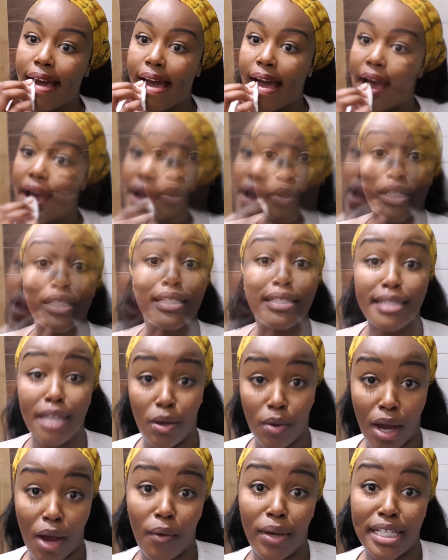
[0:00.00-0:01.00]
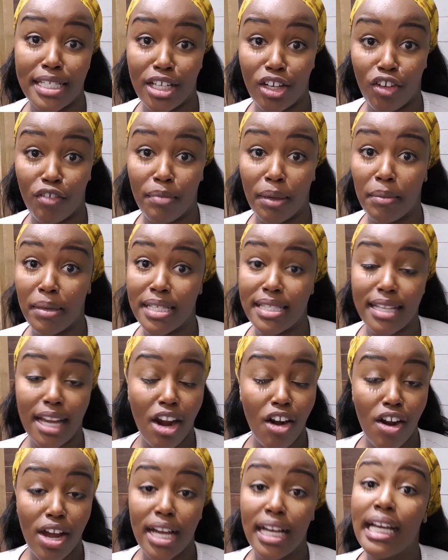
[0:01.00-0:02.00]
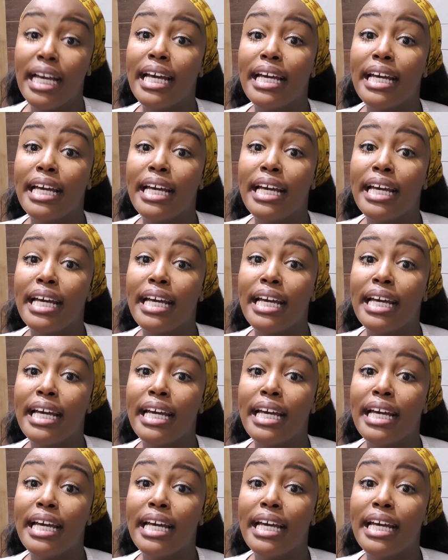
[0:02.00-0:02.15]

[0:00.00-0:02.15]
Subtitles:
So this is now how I take off my mascara.